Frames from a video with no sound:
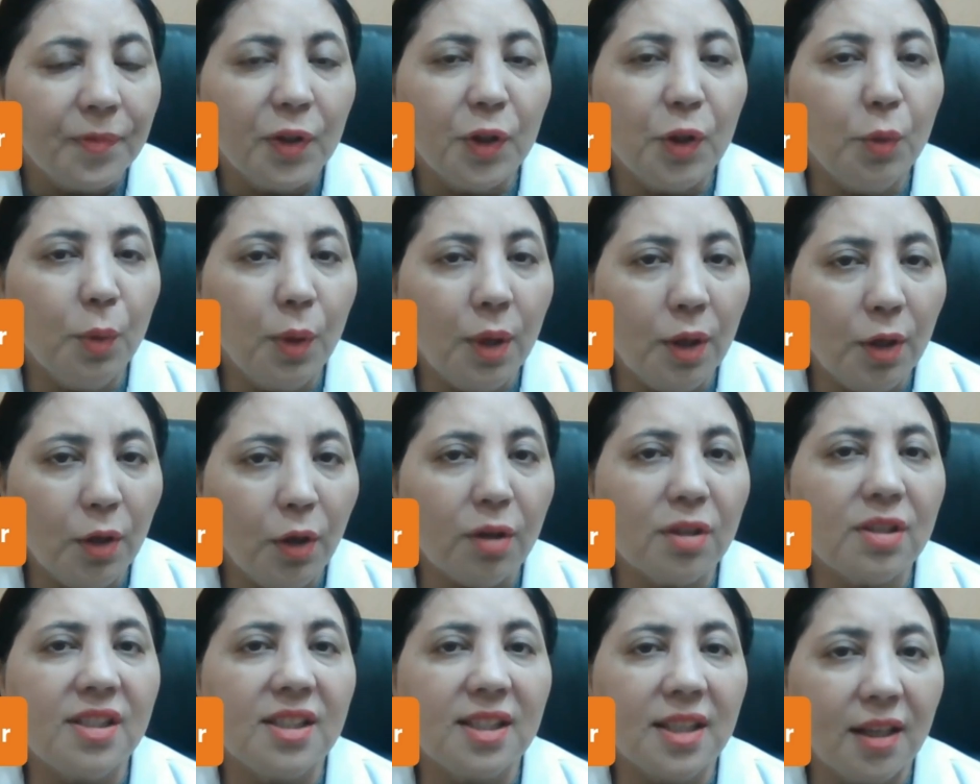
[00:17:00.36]
you will
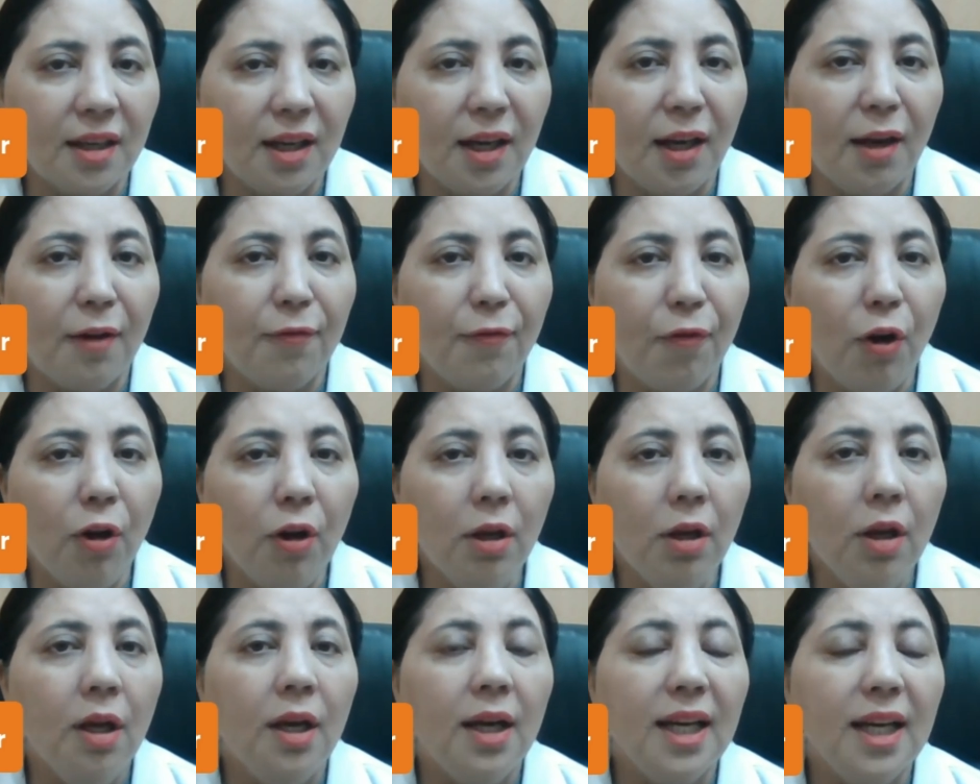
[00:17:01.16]
not see a hair
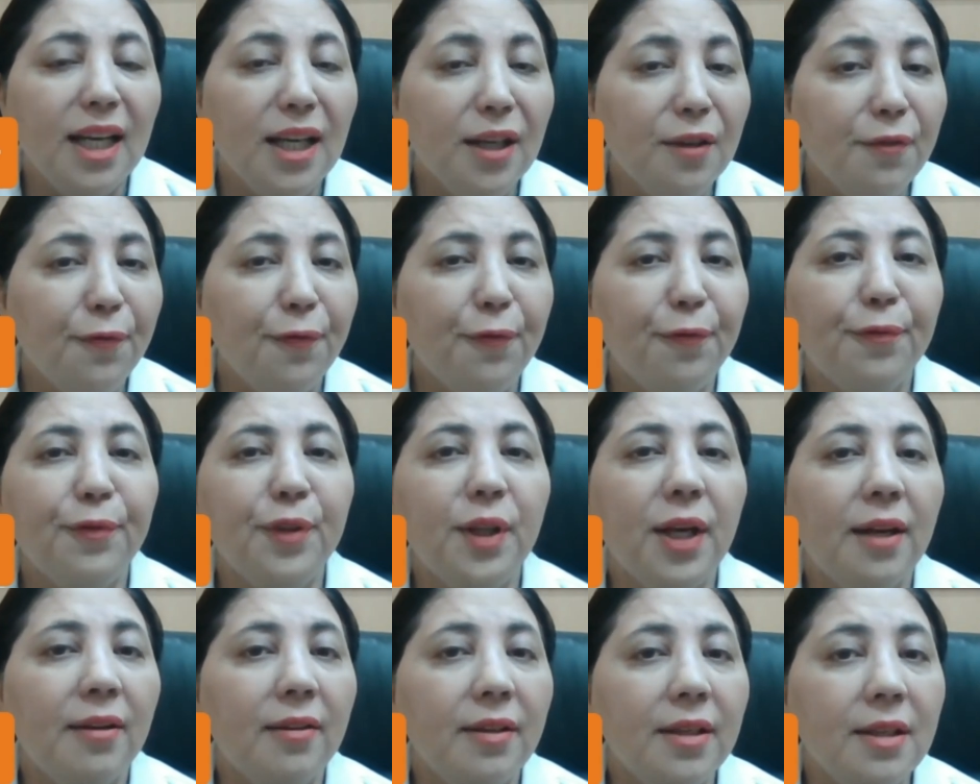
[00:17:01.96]
fall. If
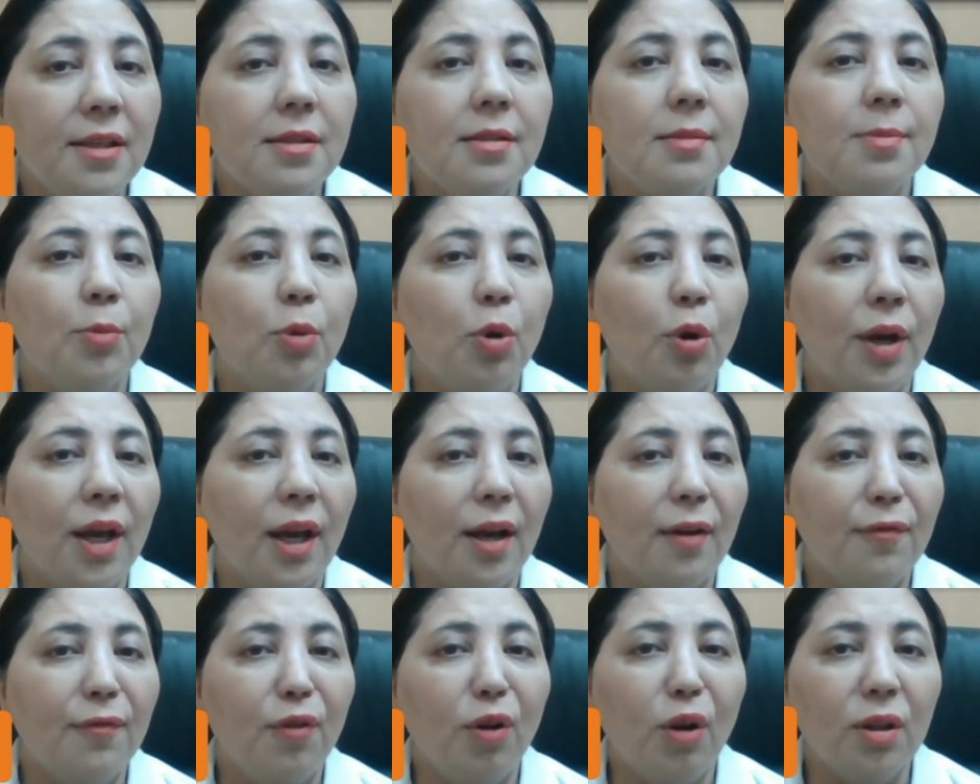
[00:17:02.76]
there is more
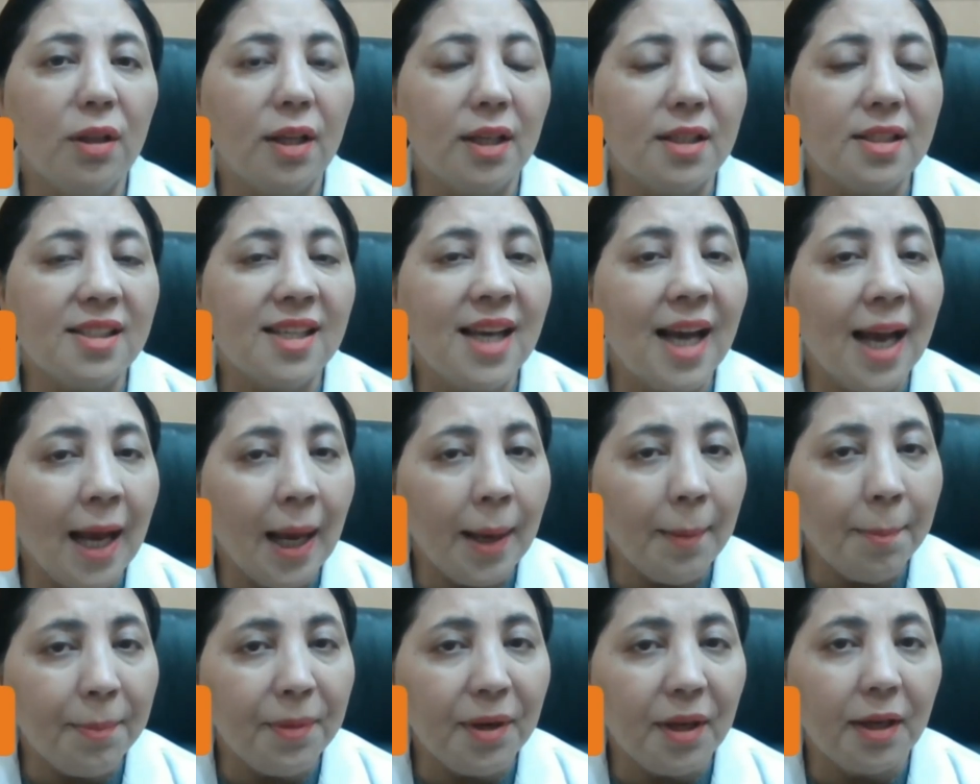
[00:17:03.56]
hair fall that's
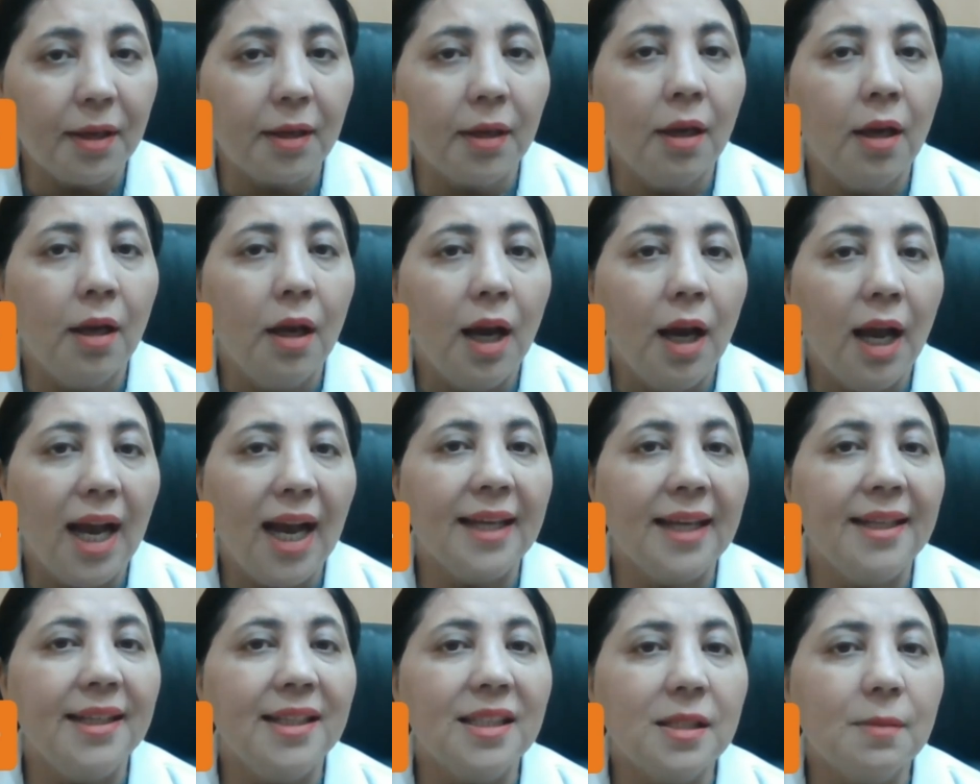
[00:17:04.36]
happening,
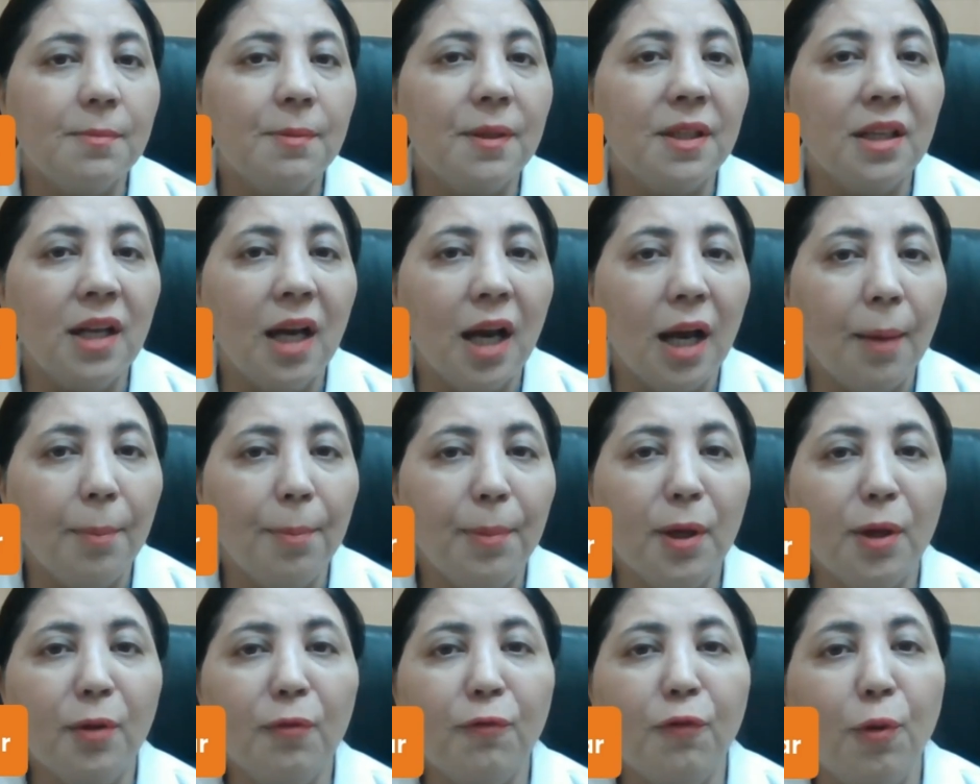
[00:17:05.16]
and it's been
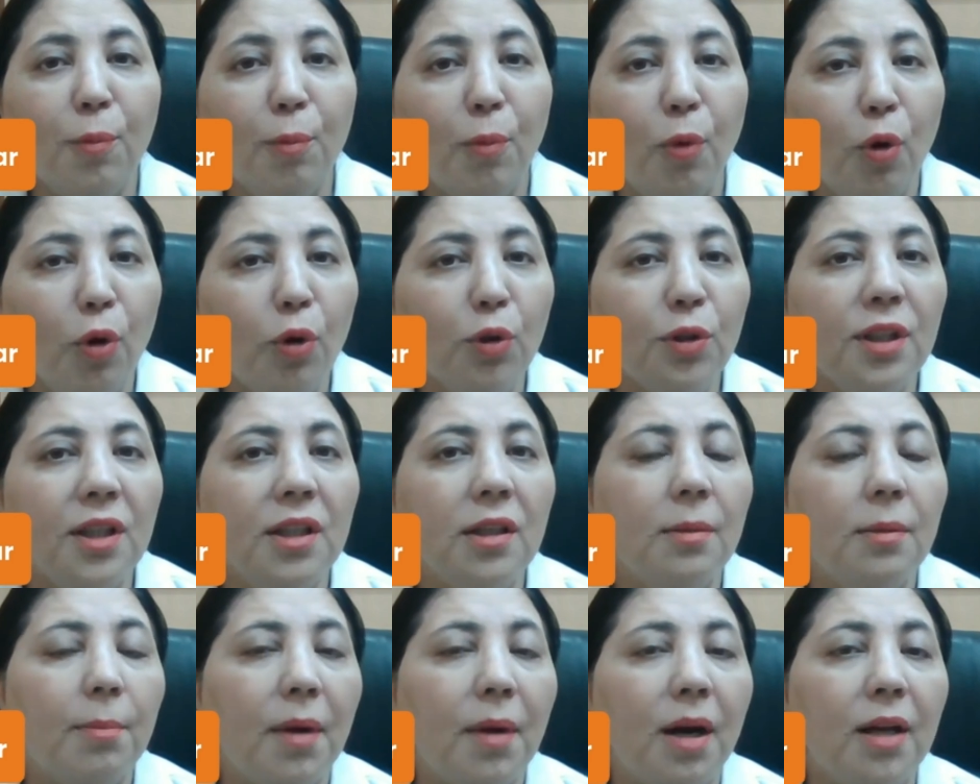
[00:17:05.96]
happening for more
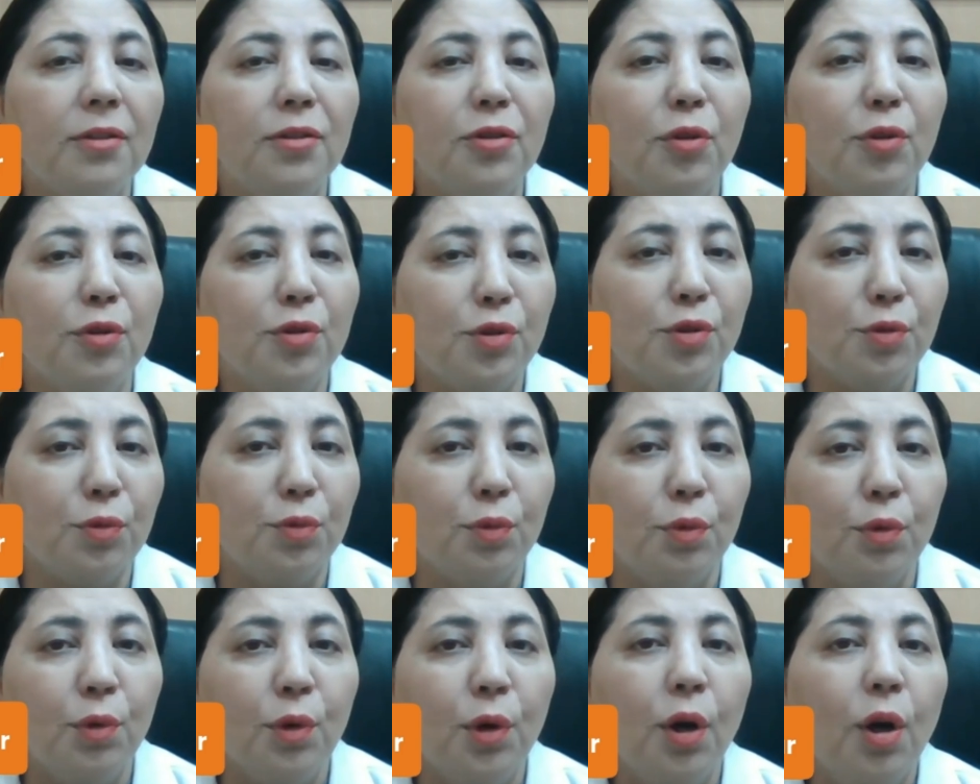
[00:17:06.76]
than a month or
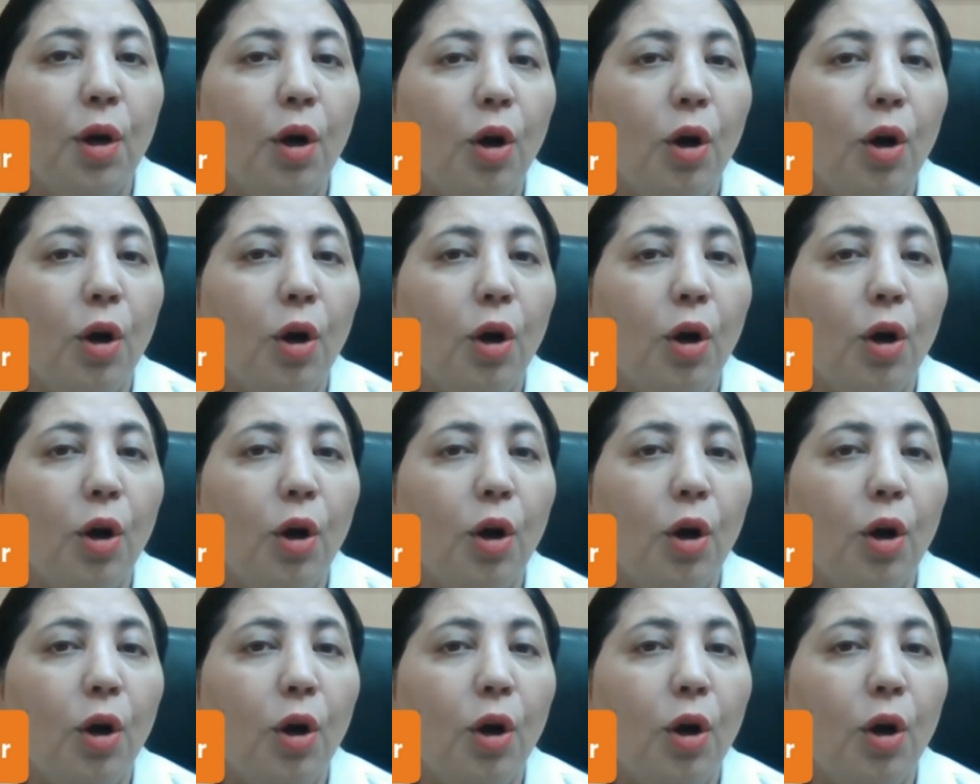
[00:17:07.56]
two,